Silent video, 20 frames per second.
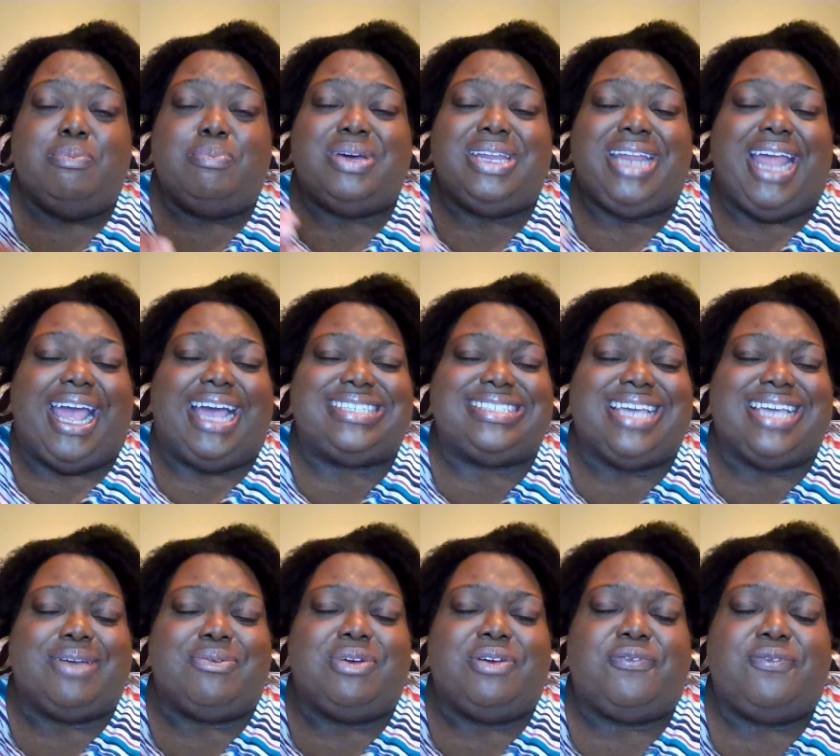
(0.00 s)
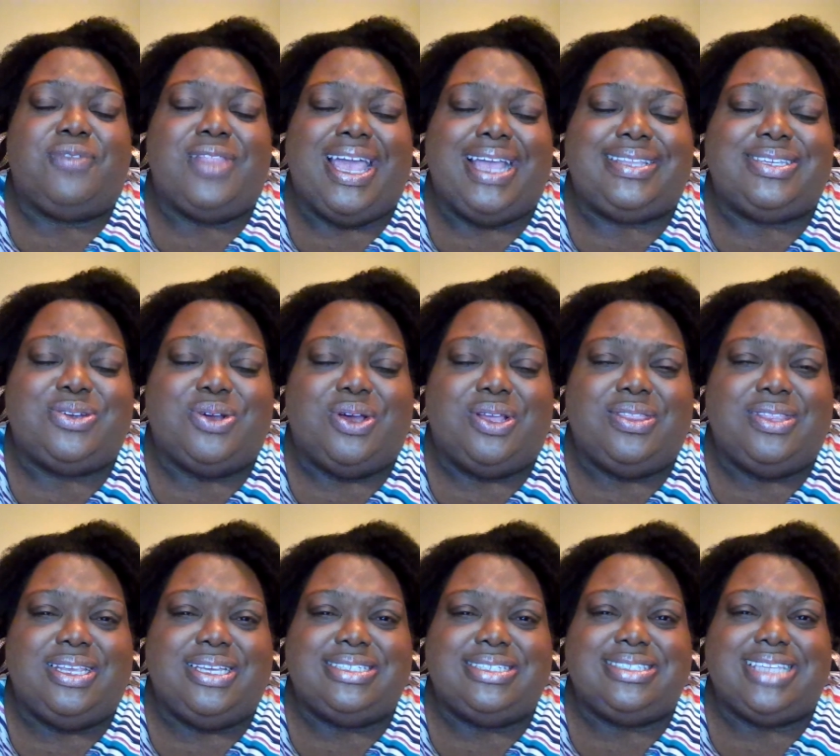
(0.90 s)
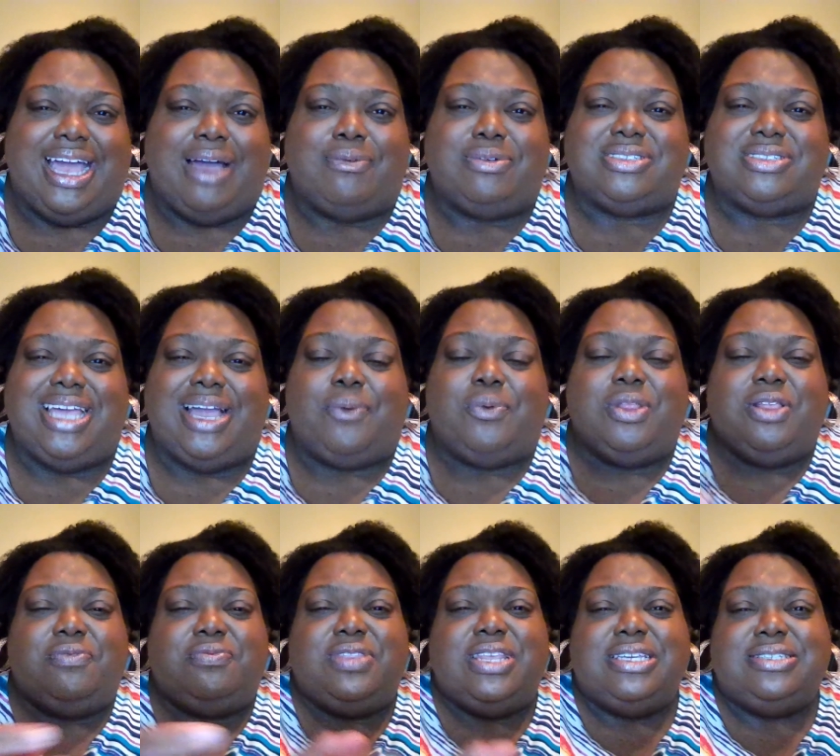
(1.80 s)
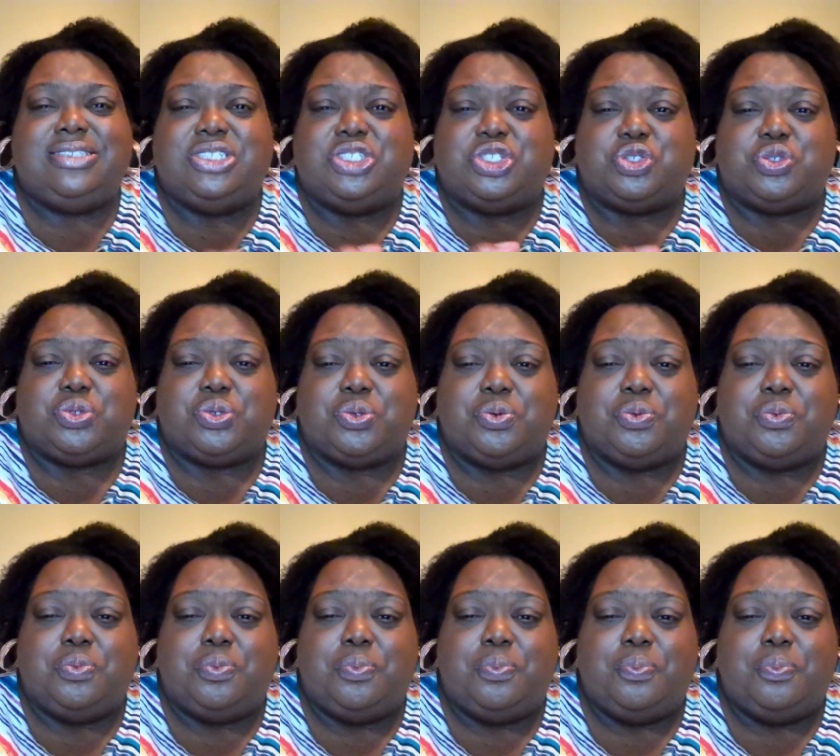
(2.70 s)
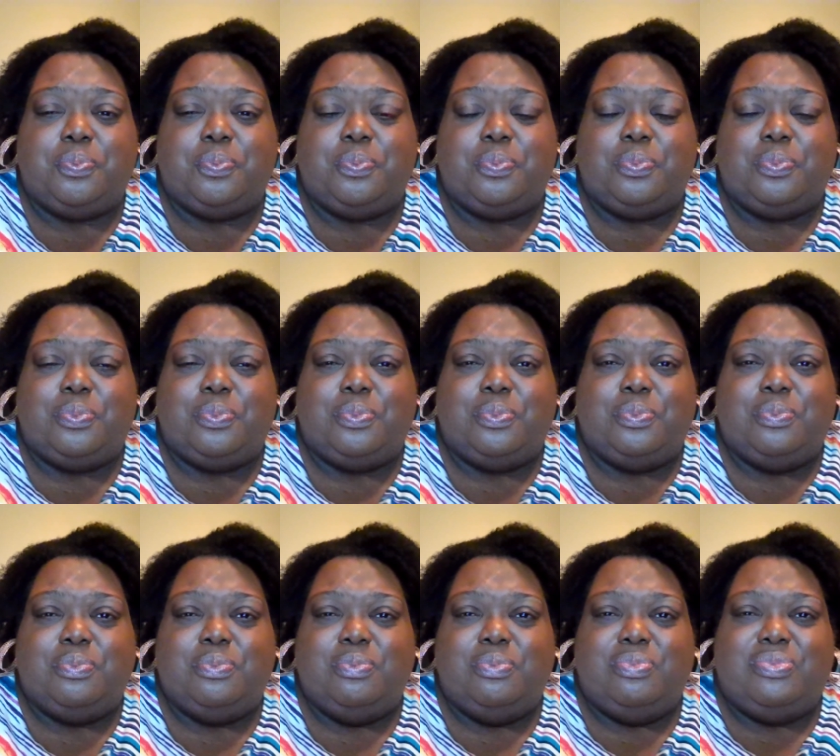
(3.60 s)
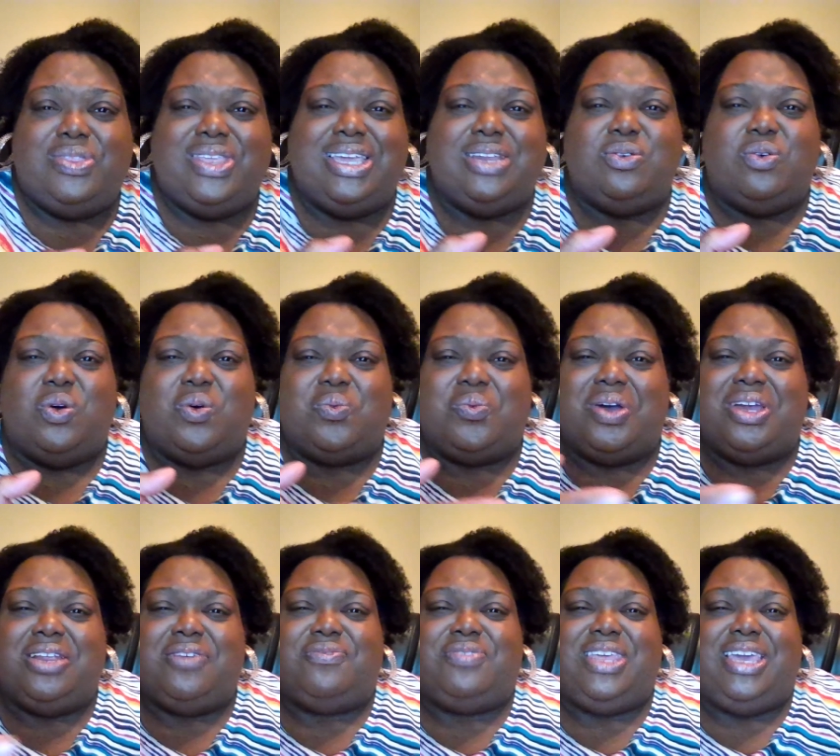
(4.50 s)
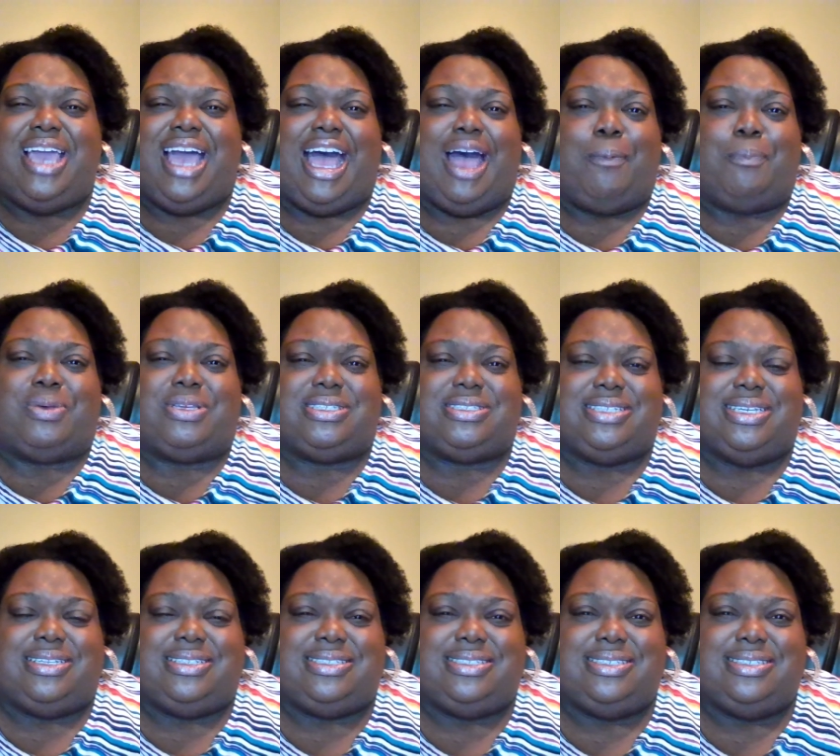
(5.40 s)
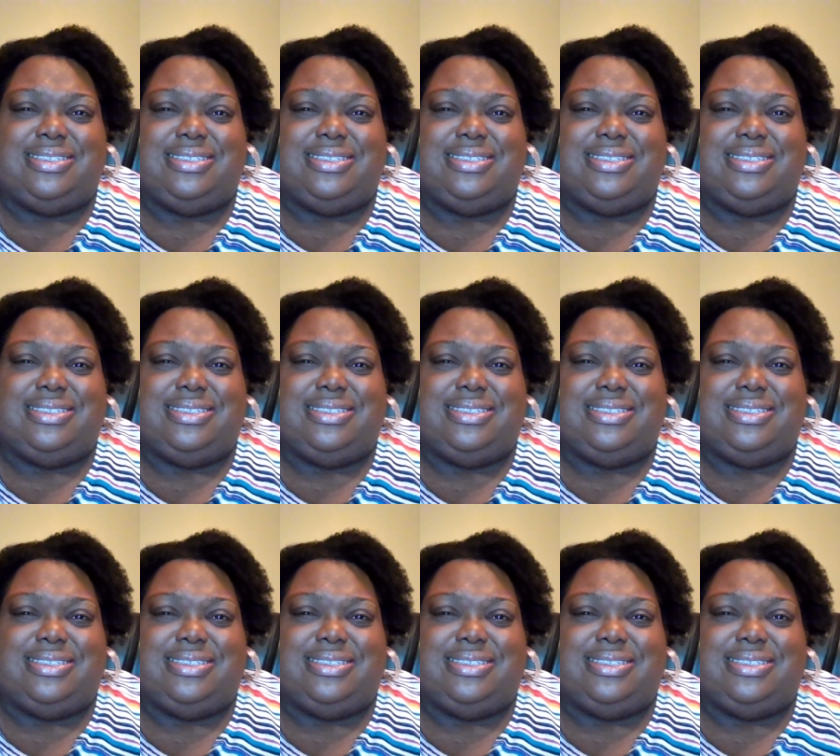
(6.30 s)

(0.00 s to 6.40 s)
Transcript: But as I reflected on this, I was like, well, if this is true, then what if the opposite